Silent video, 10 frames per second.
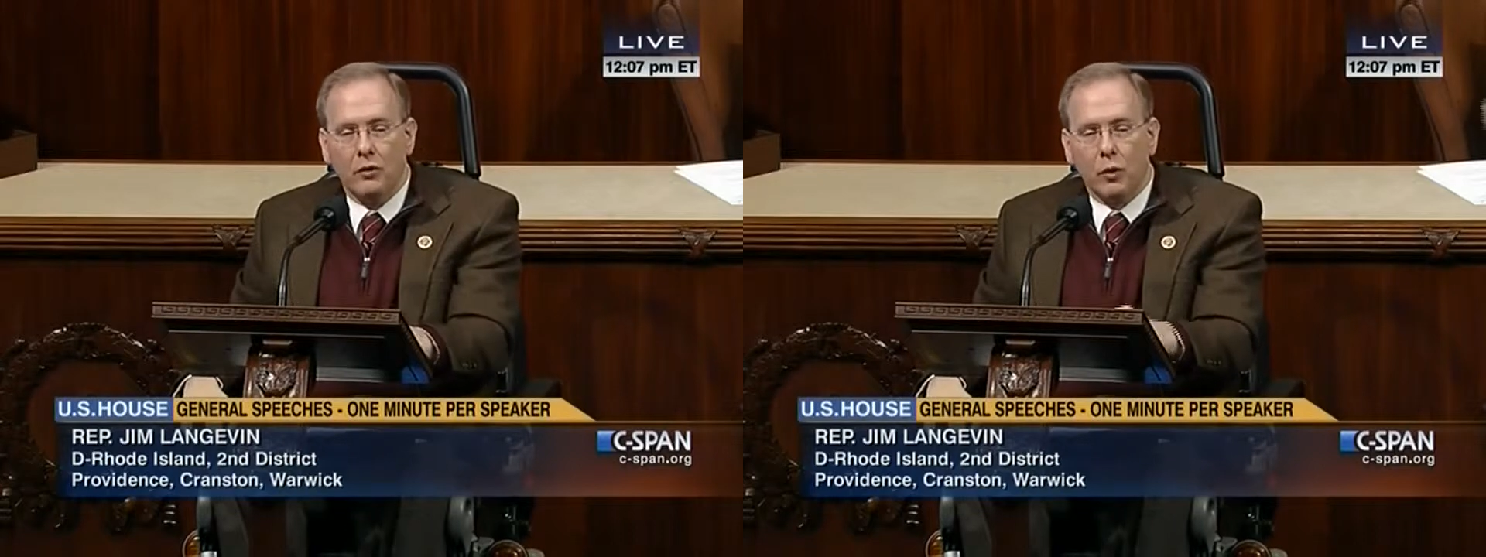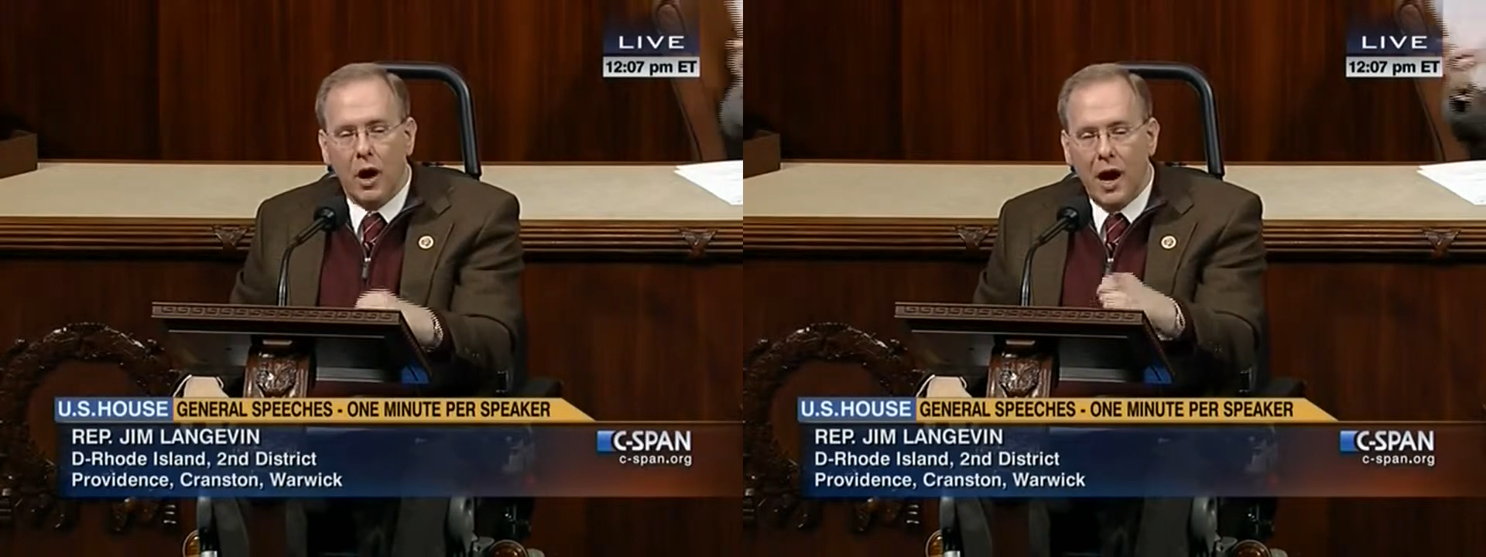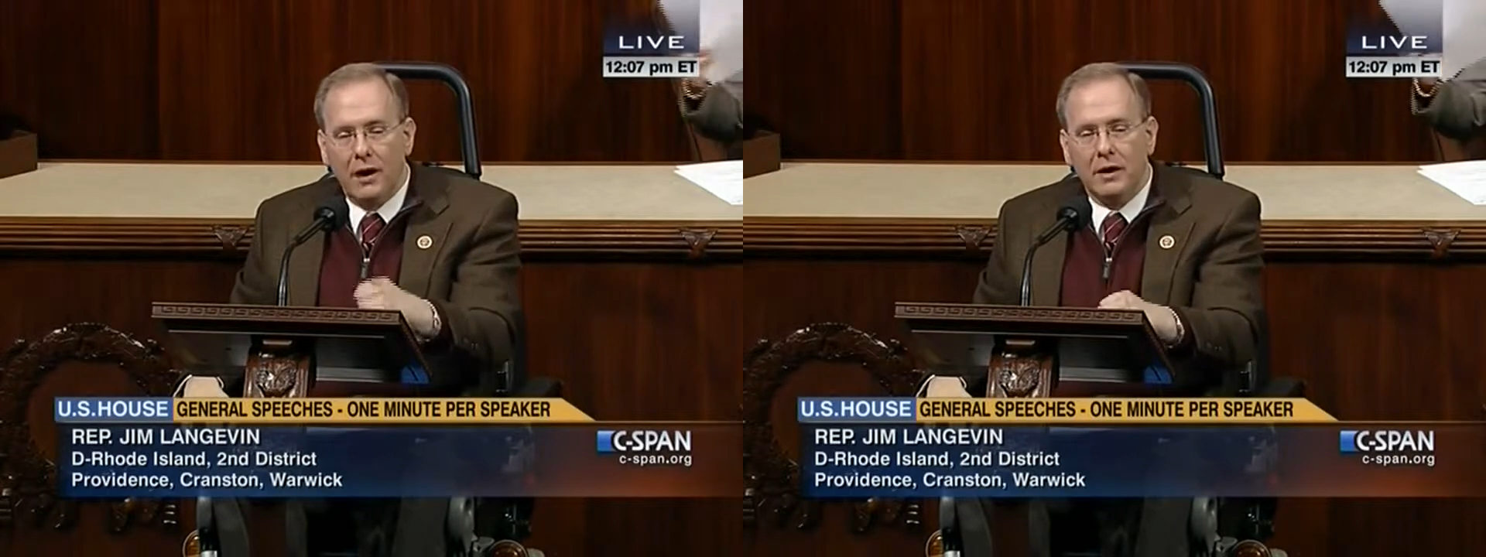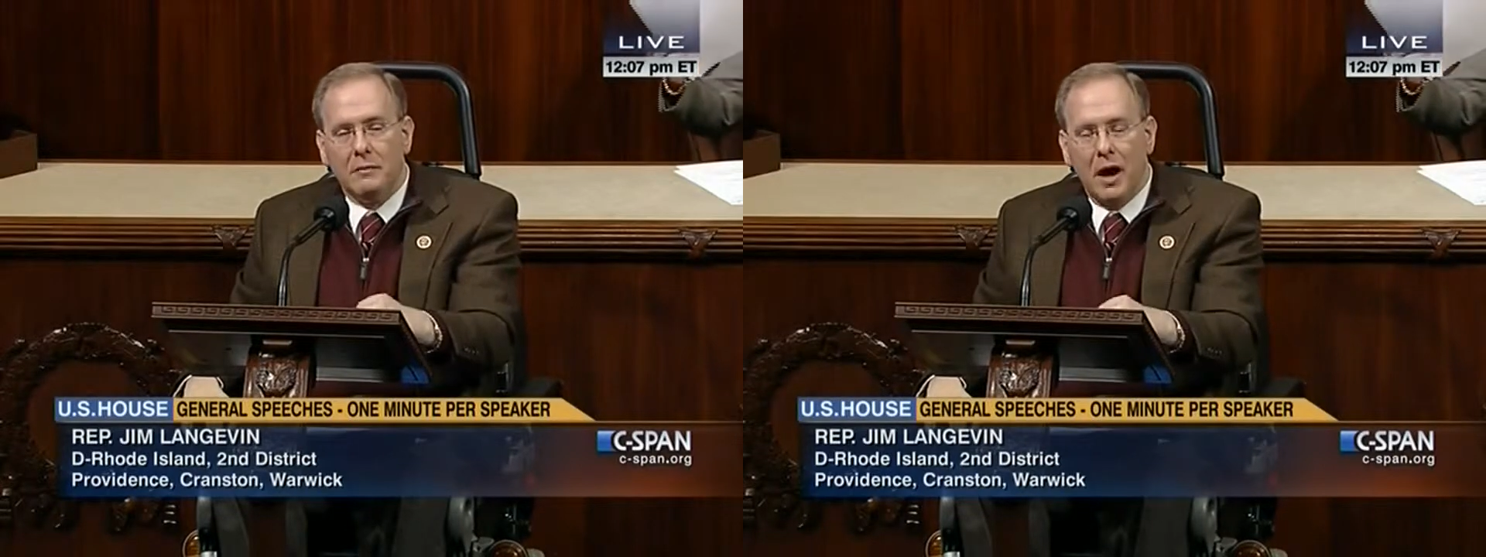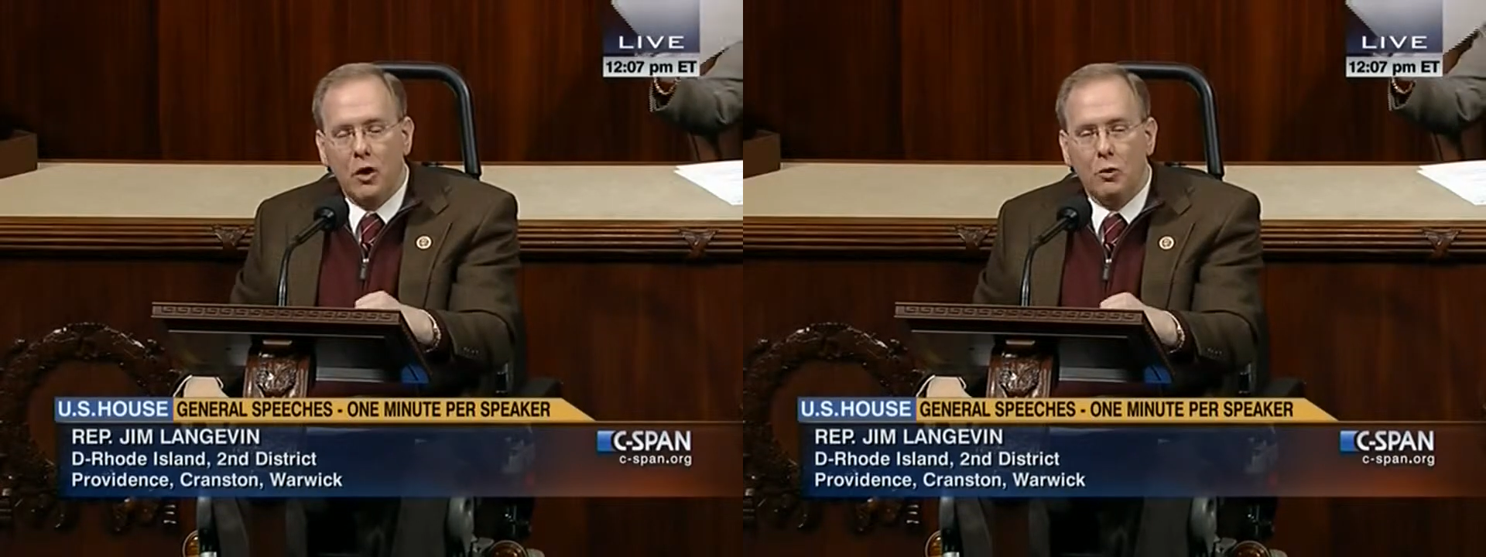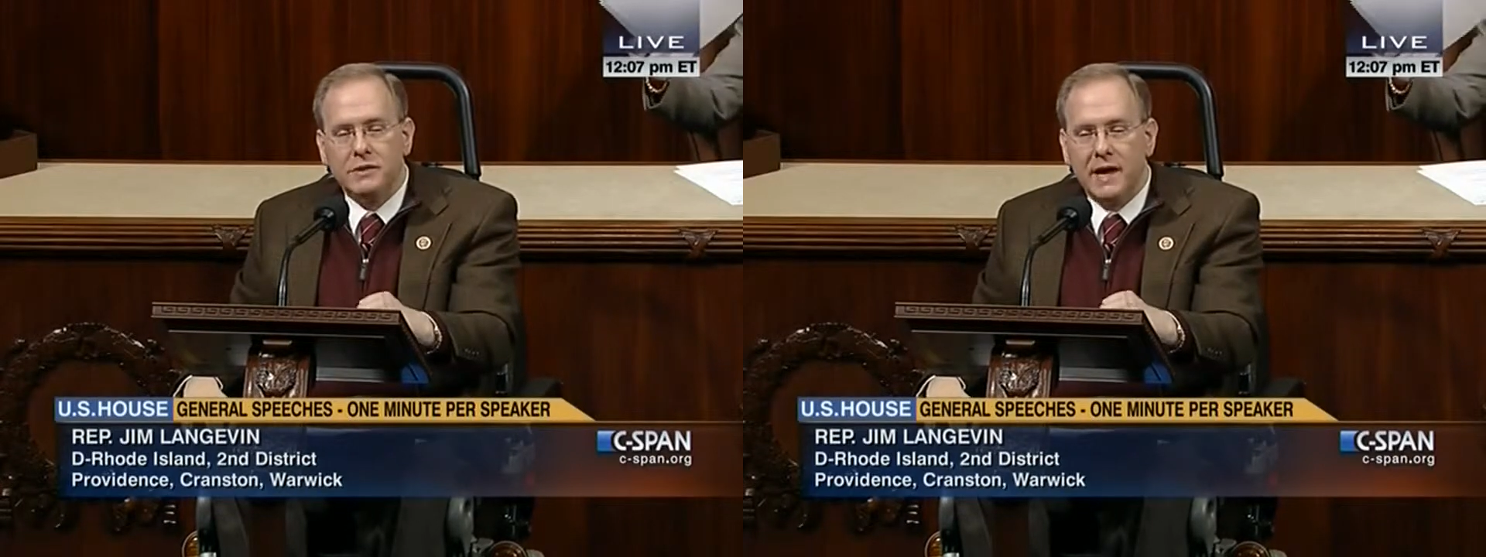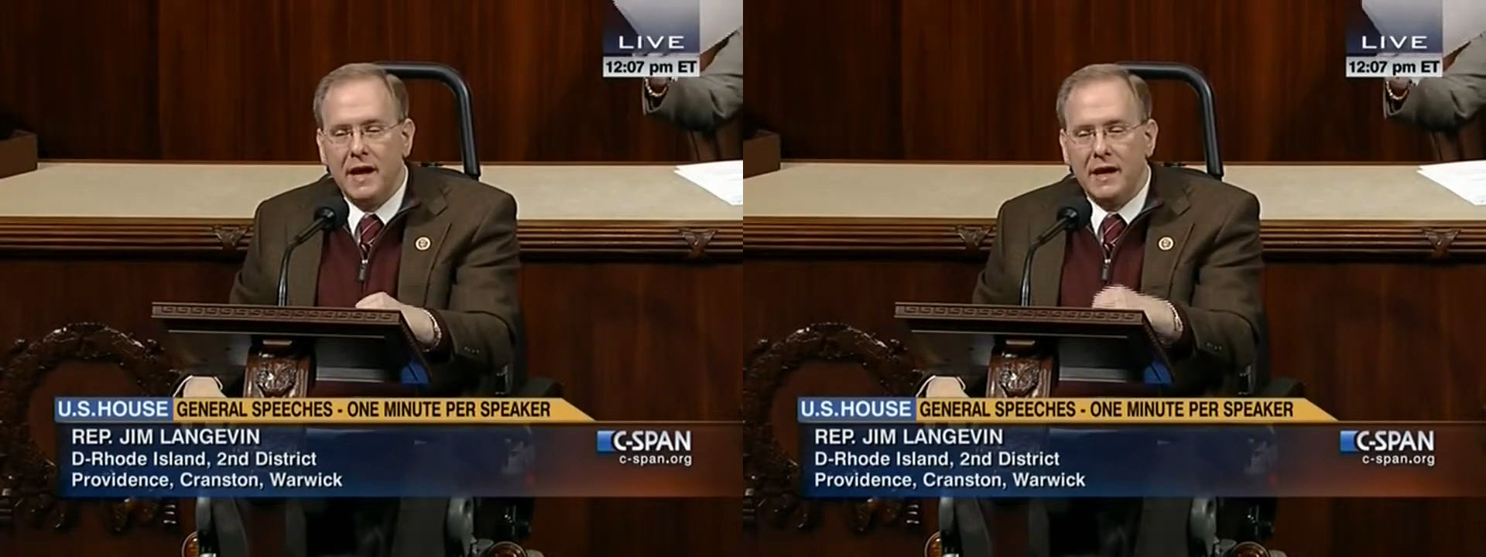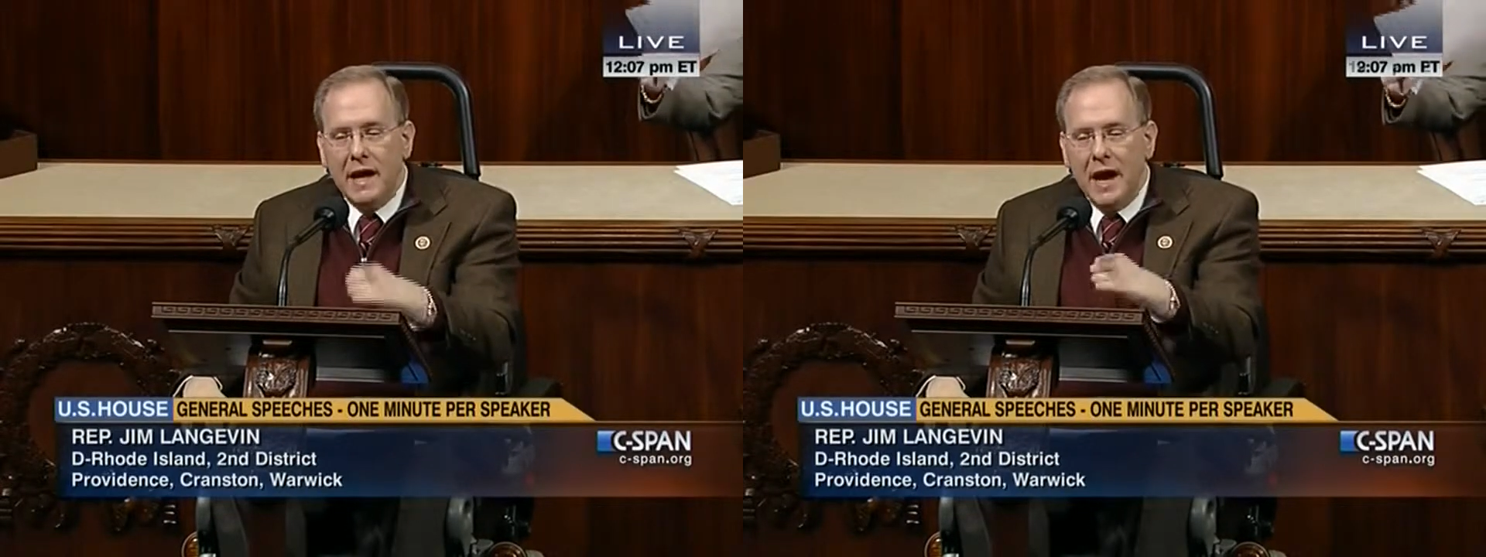Rhode Island, my home state,